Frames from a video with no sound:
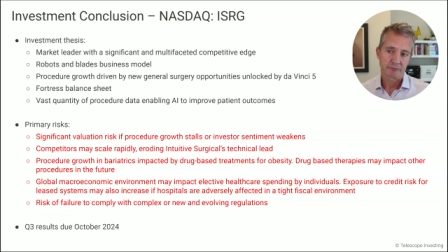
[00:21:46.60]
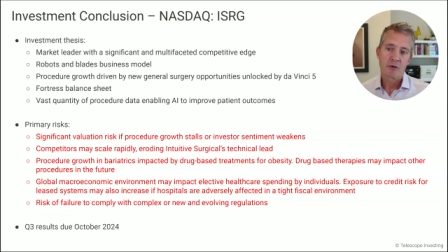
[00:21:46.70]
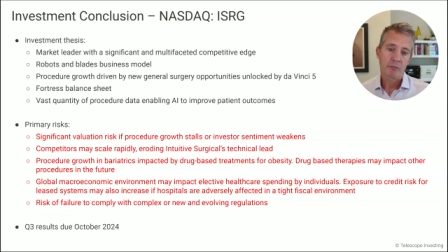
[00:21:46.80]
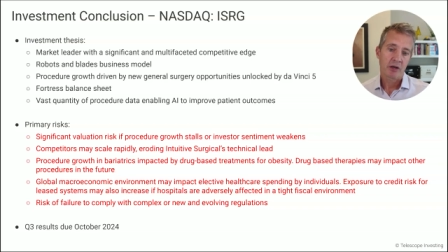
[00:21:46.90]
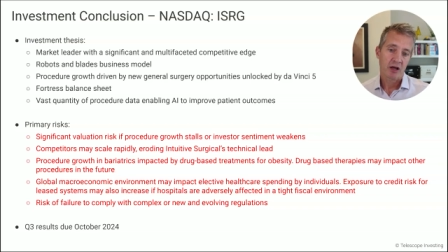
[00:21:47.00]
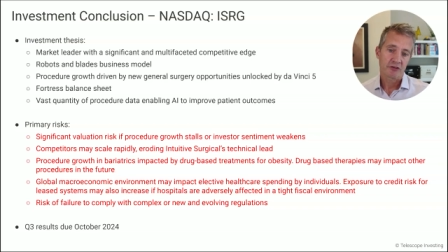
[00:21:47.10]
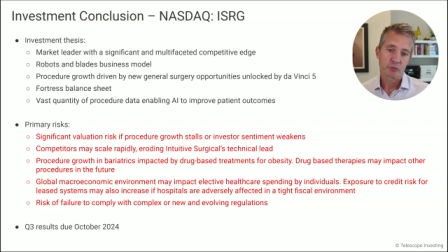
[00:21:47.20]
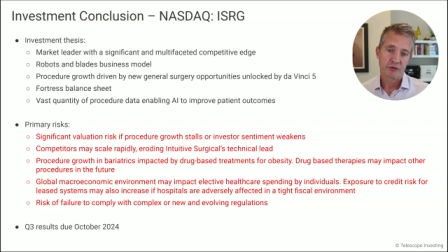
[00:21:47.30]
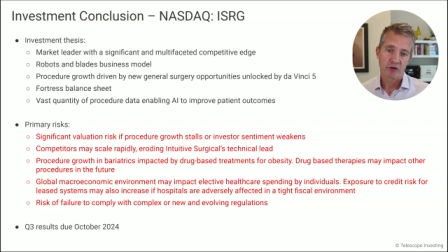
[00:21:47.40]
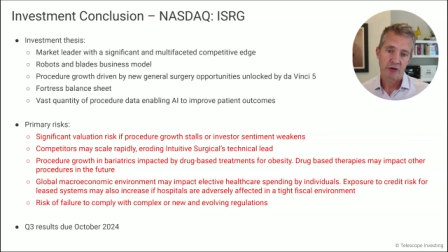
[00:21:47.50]
Plus,
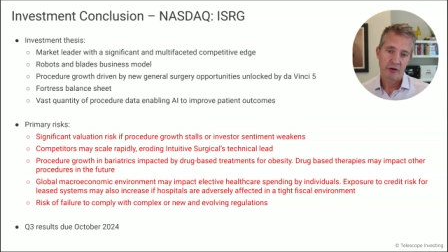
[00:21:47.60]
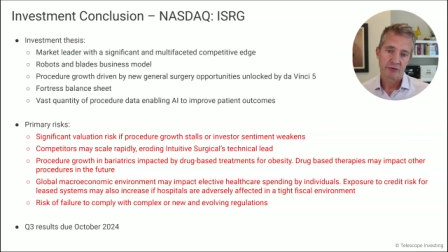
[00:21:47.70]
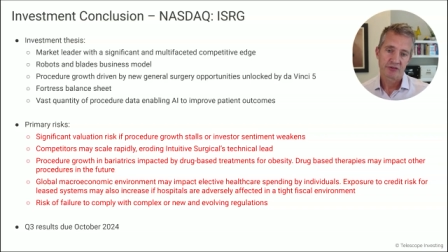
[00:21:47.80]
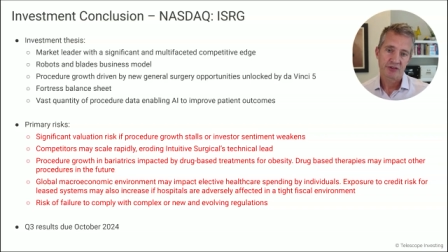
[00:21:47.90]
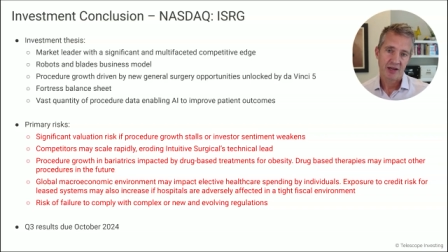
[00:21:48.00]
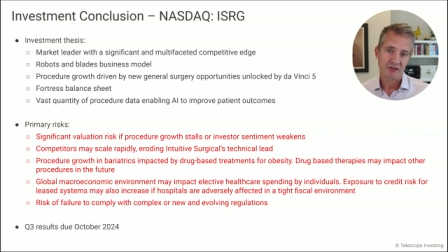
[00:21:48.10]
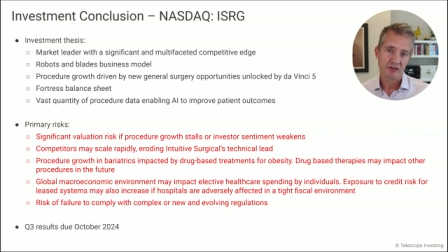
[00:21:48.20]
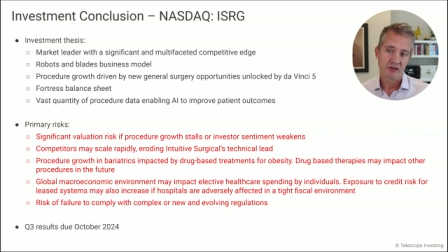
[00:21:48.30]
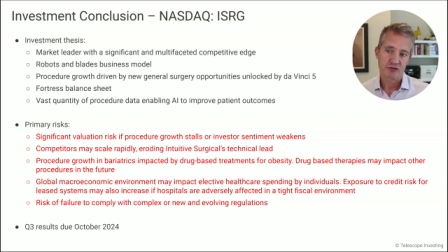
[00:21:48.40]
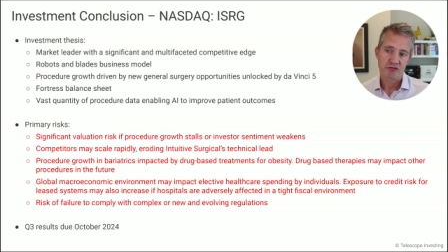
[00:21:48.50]
we've got those
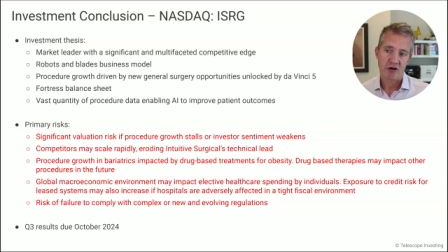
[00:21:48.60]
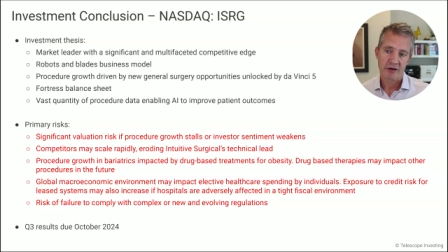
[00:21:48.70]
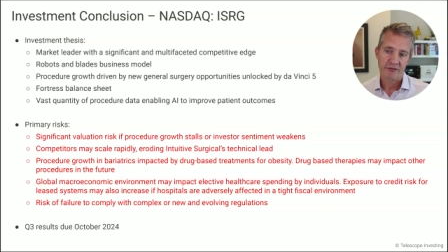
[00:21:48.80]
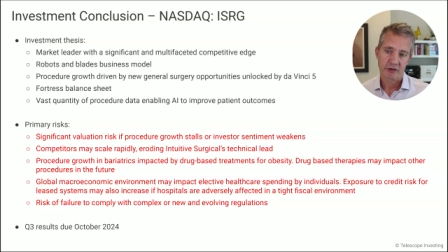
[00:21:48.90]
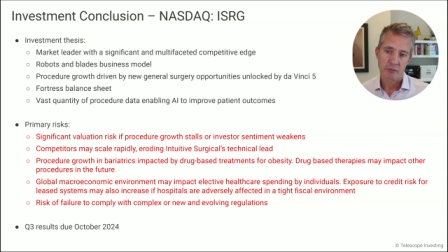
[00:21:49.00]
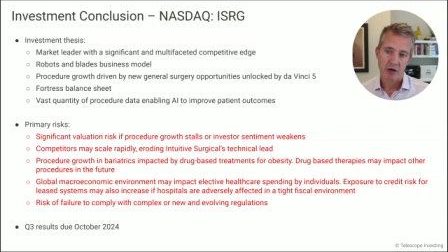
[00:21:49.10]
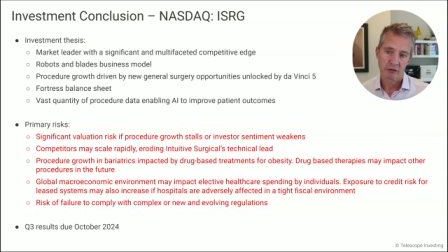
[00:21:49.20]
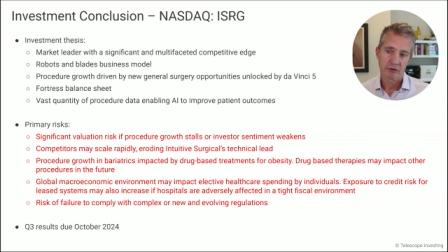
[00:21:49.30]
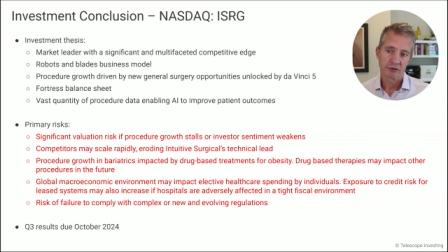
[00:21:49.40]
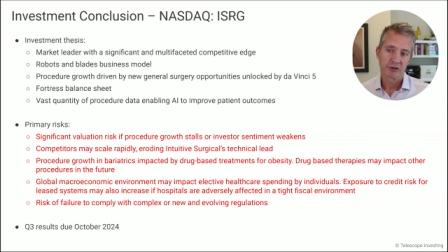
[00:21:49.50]
Tesla driving
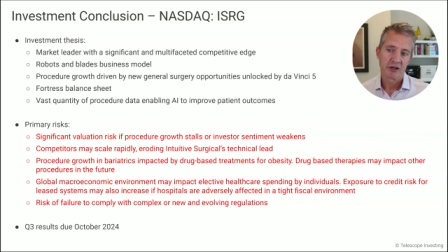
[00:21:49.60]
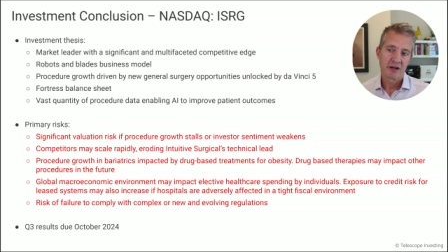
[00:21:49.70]
miles.